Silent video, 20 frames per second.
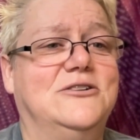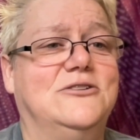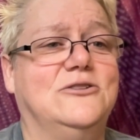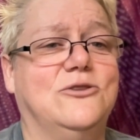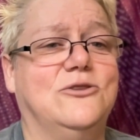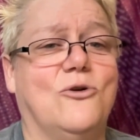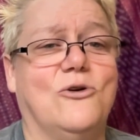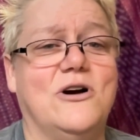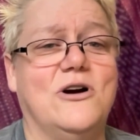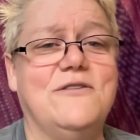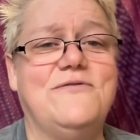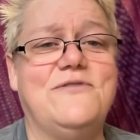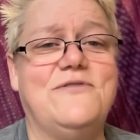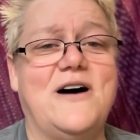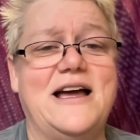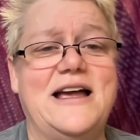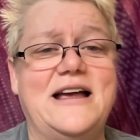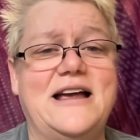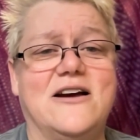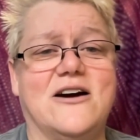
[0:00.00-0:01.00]

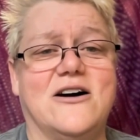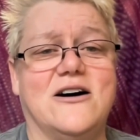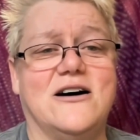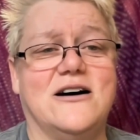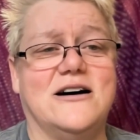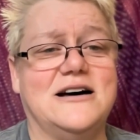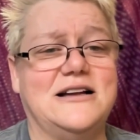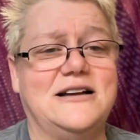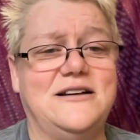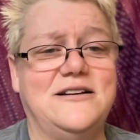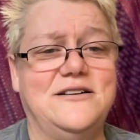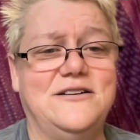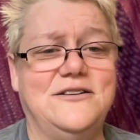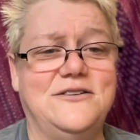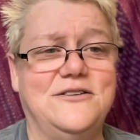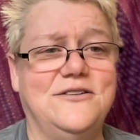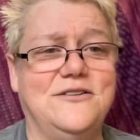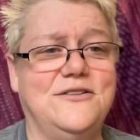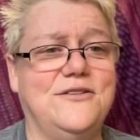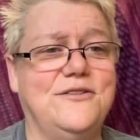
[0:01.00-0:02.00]
Glorifying God
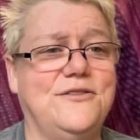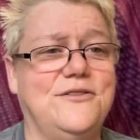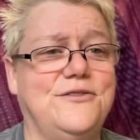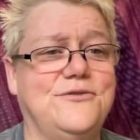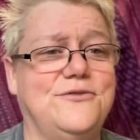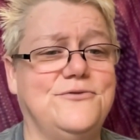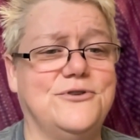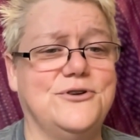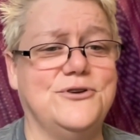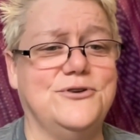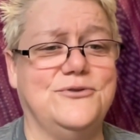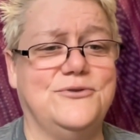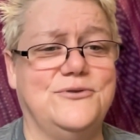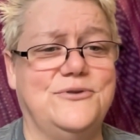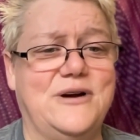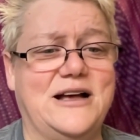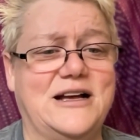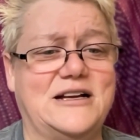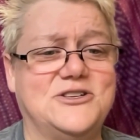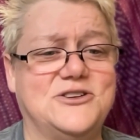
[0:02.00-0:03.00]
through
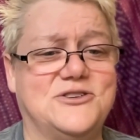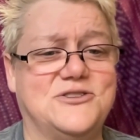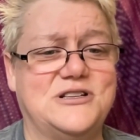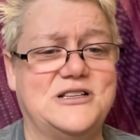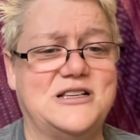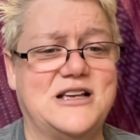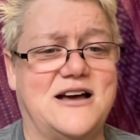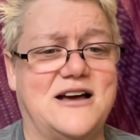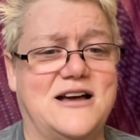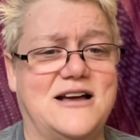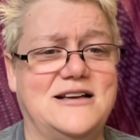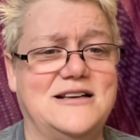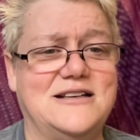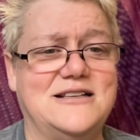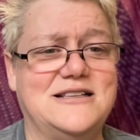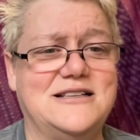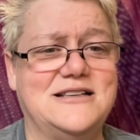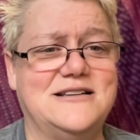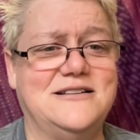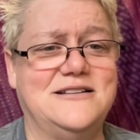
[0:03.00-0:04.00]

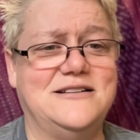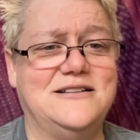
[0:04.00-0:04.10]
exercise